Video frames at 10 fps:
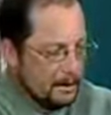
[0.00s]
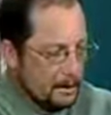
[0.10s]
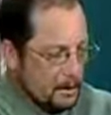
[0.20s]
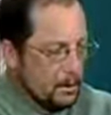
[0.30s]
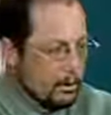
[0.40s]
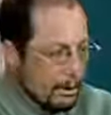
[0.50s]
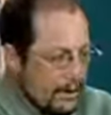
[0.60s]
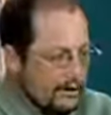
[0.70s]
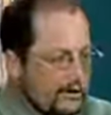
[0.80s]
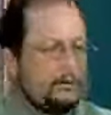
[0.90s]
There were a
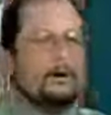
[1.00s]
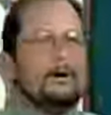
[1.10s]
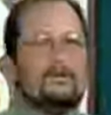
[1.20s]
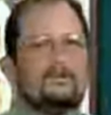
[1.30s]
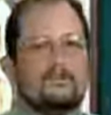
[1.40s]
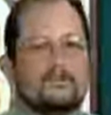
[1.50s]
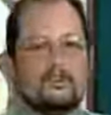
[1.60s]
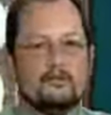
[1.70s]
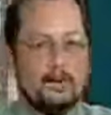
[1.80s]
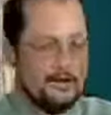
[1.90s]
range of books
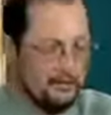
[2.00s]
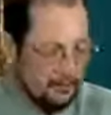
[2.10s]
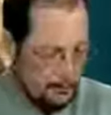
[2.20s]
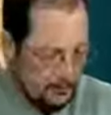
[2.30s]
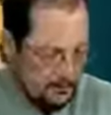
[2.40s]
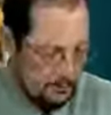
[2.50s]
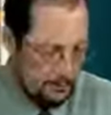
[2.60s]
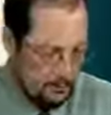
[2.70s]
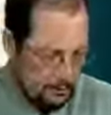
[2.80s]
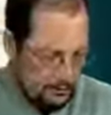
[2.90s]
considered by different groups to
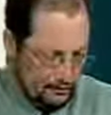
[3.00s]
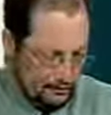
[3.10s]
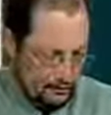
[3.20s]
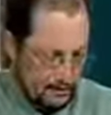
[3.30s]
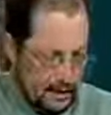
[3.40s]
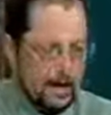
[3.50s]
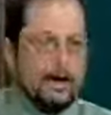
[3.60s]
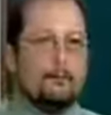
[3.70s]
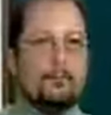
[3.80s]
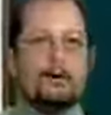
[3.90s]
be Christian,
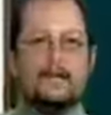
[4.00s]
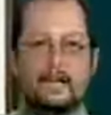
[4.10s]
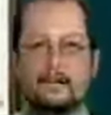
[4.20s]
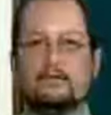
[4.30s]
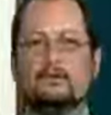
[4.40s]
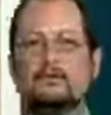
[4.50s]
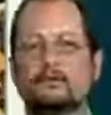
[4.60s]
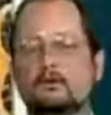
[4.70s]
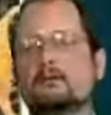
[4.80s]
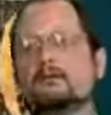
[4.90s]
but even the
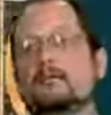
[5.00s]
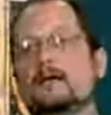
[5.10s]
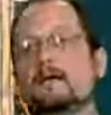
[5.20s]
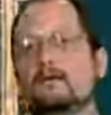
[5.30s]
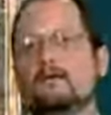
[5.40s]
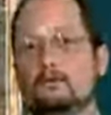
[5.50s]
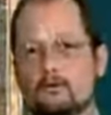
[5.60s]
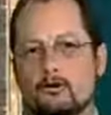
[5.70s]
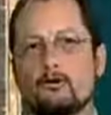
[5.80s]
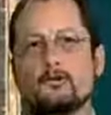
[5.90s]
groups that even
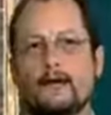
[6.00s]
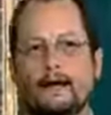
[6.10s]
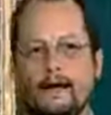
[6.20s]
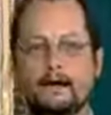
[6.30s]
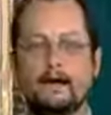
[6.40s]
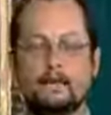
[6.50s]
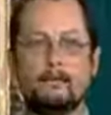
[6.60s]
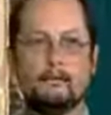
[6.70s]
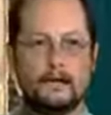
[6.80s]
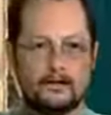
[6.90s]
the group that ended
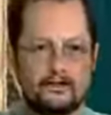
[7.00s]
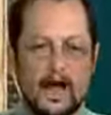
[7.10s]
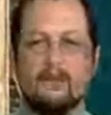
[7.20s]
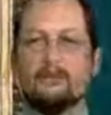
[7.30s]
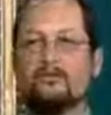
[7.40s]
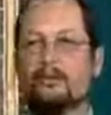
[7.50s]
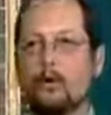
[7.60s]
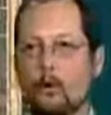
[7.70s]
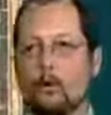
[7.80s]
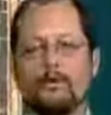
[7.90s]
up
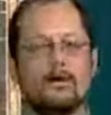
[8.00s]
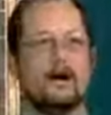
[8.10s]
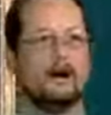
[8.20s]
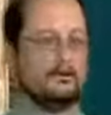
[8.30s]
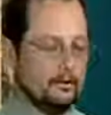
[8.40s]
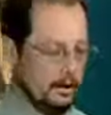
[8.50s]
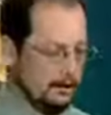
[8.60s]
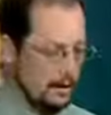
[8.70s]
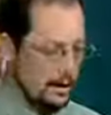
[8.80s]
establishing orthodoxy